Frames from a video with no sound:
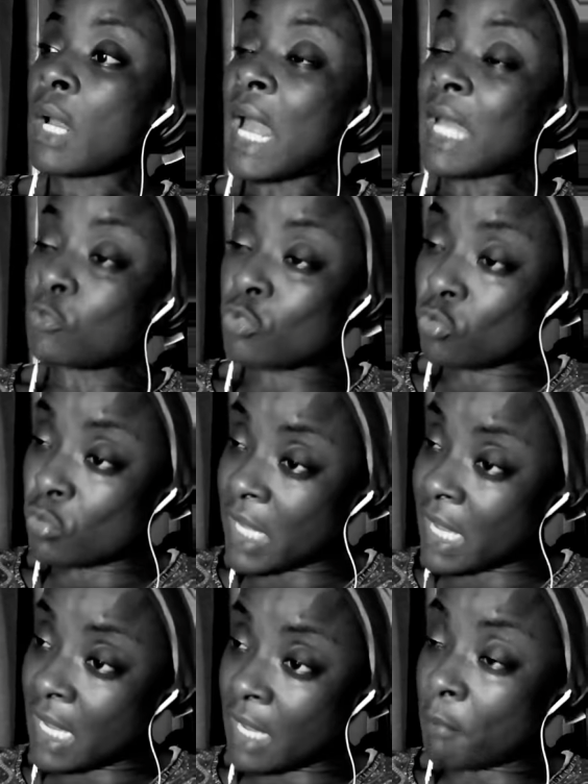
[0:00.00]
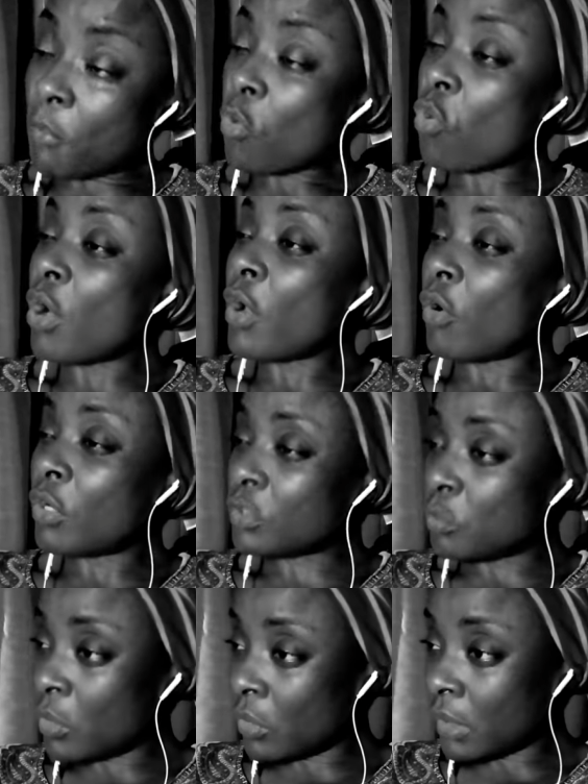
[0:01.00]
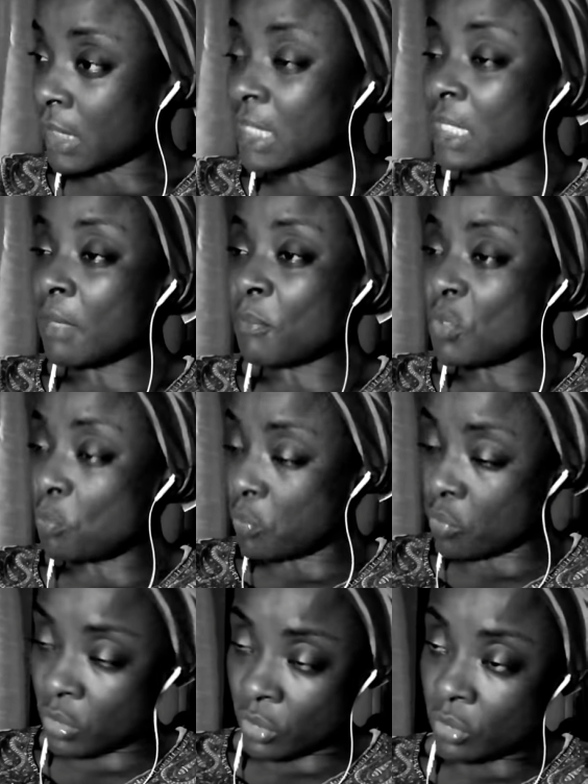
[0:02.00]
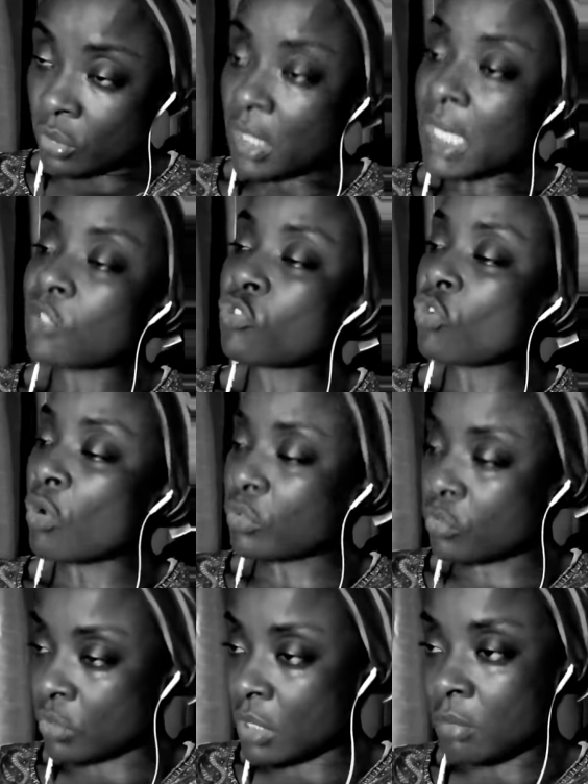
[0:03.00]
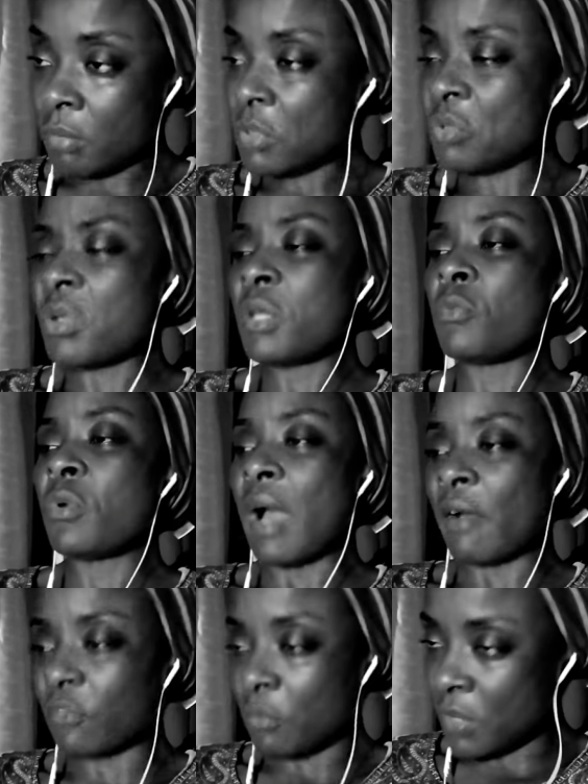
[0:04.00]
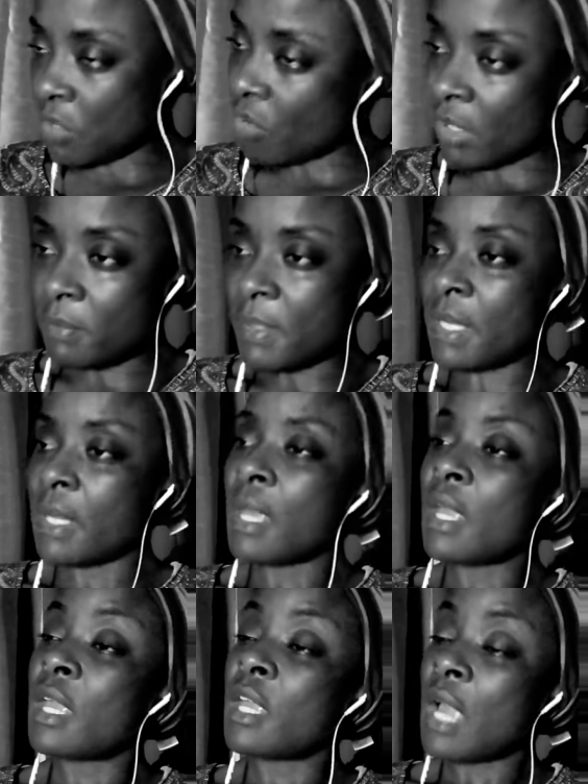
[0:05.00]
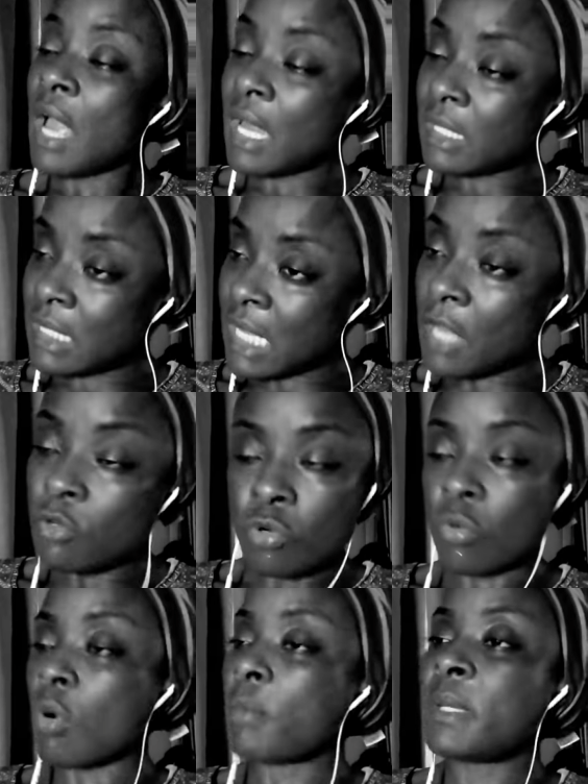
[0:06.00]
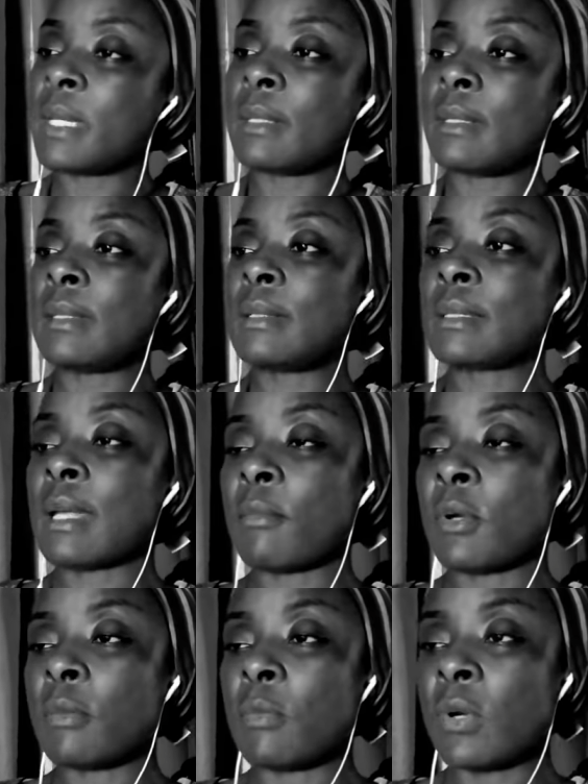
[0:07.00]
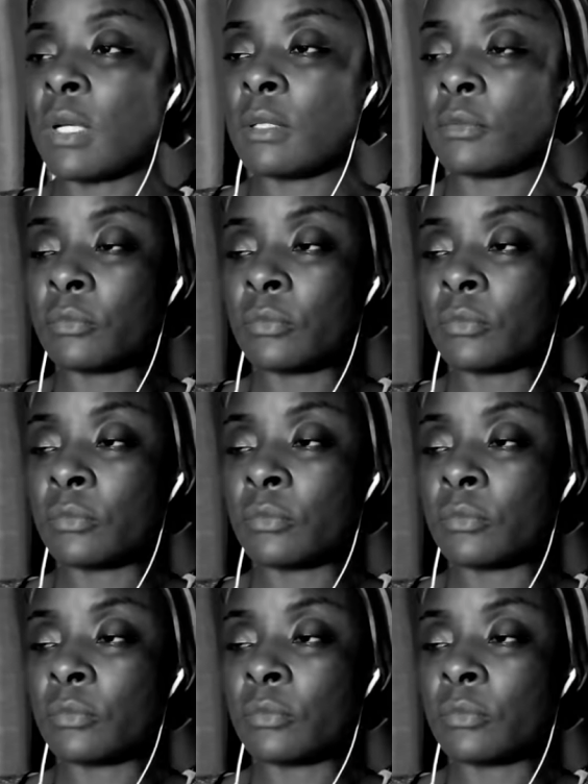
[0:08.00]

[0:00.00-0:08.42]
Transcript: At 2 a.m., call your husband. He can be bored and talk to him so he won't have to be calling me. I dare you to call me again this time of the morning.